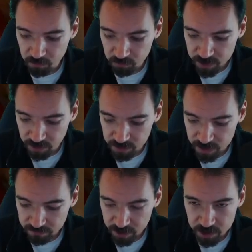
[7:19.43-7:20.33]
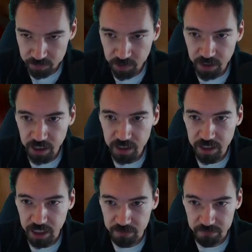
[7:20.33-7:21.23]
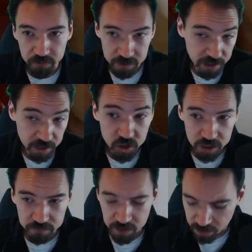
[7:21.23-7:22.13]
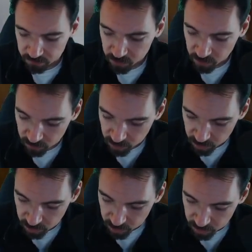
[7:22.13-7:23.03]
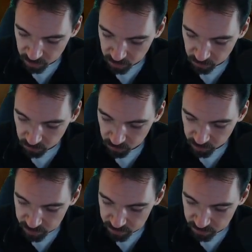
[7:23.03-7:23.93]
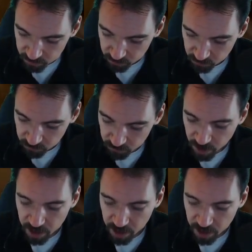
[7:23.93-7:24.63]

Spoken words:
result as if I just plug in negative 2 and say g of negative 2. Well, that's 5.